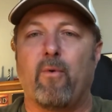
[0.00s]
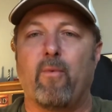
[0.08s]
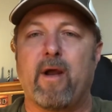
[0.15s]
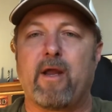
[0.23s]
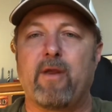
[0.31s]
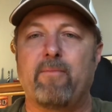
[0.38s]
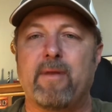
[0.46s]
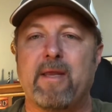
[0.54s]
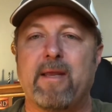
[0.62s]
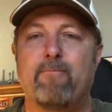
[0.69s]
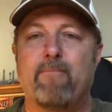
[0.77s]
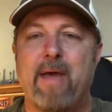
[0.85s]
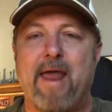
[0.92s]
What could be
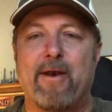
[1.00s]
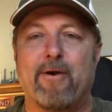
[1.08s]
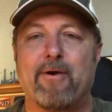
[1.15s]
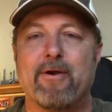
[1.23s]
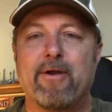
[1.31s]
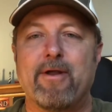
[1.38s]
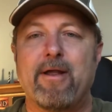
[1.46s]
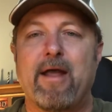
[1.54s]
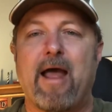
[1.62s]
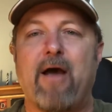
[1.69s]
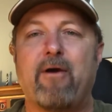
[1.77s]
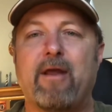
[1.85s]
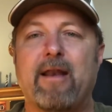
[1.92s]
better?
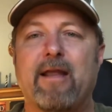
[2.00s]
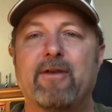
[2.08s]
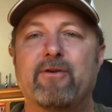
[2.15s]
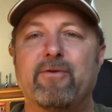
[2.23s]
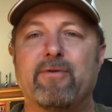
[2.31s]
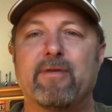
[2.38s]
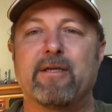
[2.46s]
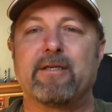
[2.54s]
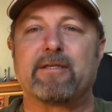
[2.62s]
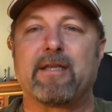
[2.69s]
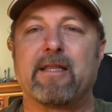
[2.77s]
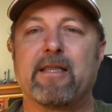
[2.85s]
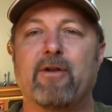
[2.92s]
How can I do
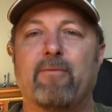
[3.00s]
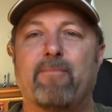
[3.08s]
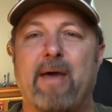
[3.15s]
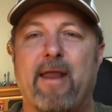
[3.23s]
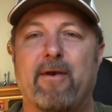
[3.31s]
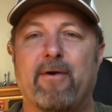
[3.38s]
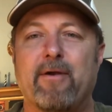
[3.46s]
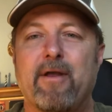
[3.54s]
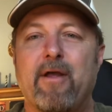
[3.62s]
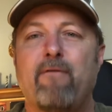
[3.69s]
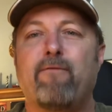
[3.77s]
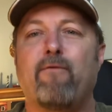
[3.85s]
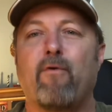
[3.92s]
this a little better
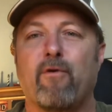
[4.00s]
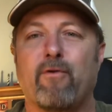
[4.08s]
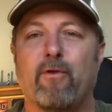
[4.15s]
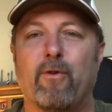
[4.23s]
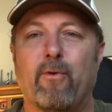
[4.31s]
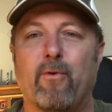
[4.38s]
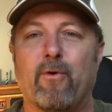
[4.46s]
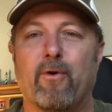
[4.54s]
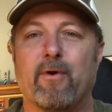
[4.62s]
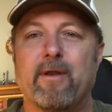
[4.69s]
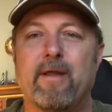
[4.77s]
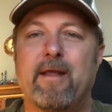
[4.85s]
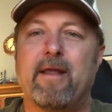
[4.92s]
for the
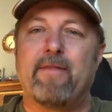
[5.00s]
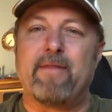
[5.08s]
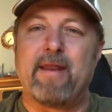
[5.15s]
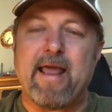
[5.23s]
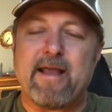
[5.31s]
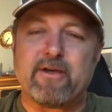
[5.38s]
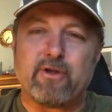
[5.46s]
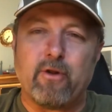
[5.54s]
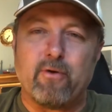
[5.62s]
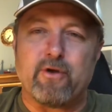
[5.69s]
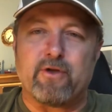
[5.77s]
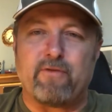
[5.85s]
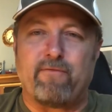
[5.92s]
Lord? And then ask the
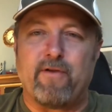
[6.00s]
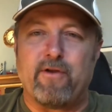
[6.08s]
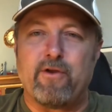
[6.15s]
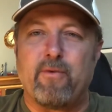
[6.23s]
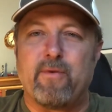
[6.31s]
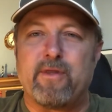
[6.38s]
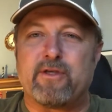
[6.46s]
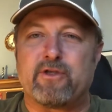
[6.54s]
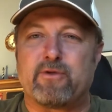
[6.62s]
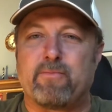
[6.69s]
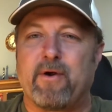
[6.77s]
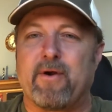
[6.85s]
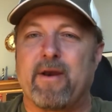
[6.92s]
Lord to fill you with his
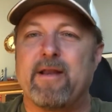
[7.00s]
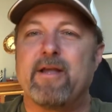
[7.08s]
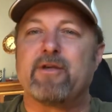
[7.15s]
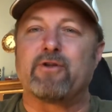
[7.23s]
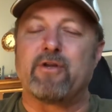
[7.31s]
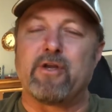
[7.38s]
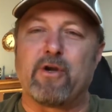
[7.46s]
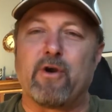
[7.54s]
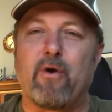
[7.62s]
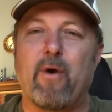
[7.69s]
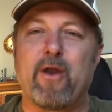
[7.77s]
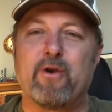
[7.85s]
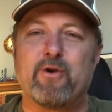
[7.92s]
spirit so that you can
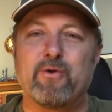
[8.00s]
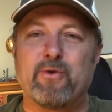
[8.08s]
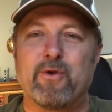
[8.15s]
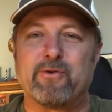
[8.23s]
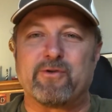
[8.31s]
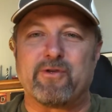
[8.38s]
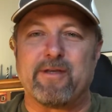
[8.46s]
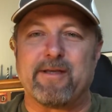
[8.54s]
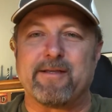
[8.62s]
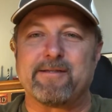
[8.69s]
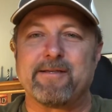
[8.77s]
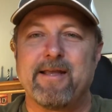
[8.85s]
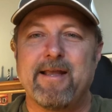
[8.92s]
go out and do those
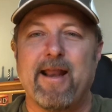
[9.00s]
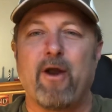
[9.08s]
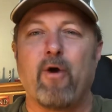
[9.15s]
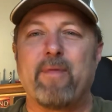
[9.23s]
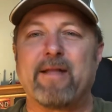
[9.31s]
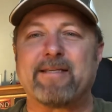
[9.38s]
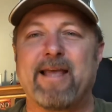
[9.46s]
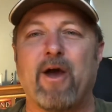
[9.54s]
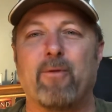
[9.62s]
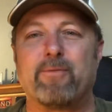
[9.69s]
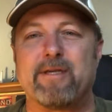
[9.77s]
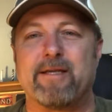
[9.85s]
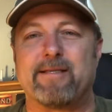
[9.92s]
things. And I hope that's a
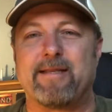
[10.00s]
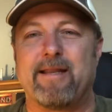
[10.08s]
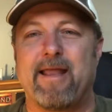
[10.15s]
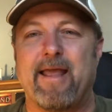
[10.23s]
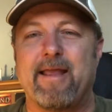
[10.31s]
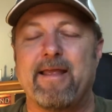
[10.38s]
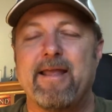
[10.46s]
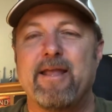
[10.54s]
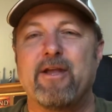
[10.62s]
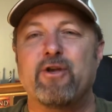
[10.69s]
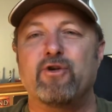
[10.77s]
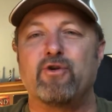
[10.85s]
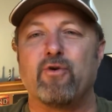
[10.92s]
help to you today.
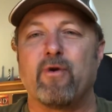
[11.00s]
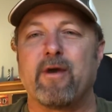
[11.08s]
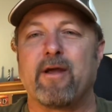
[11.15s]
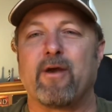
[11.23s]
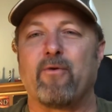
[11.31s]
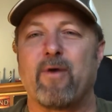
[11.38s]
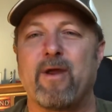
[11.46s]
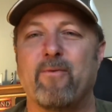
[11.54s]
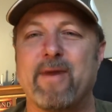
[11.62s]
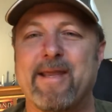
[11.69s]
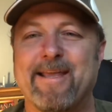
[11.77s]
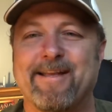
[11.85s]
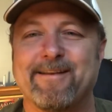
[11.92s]
Enjoy a great
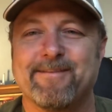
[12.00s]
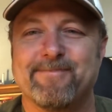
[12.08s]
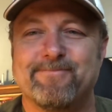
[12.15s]
weekend.